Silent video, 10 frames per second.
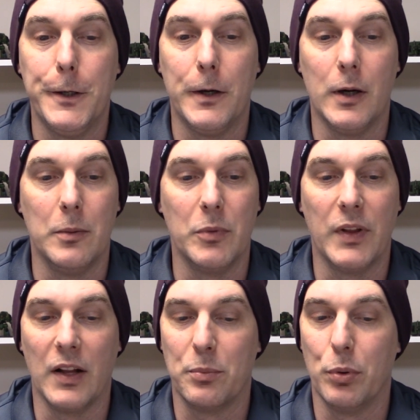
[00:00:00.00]
But
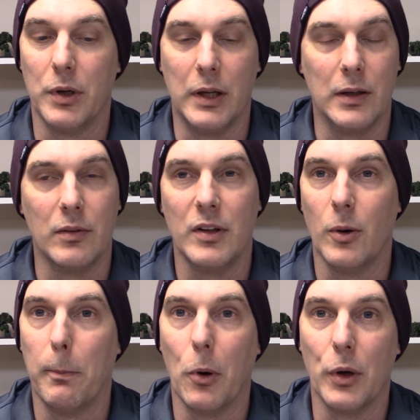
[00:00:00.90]
that's putting,
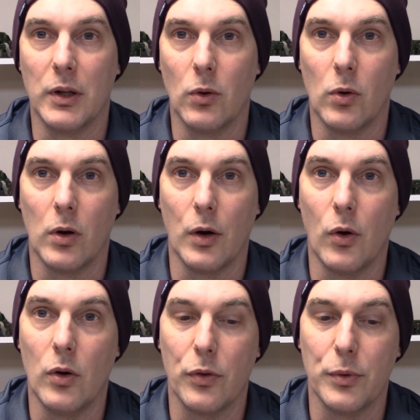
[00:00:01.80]
burning lore on
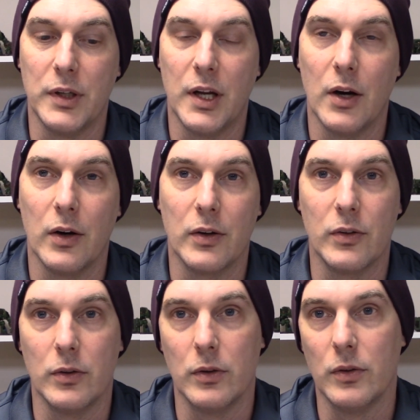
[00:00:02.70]
all 3
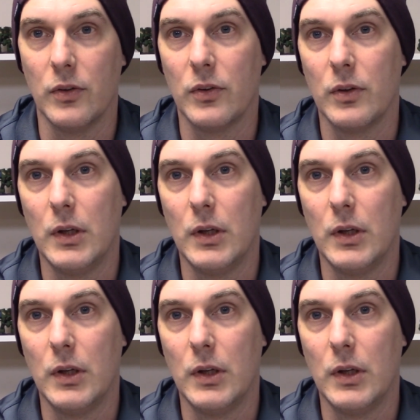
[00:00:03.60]
characters.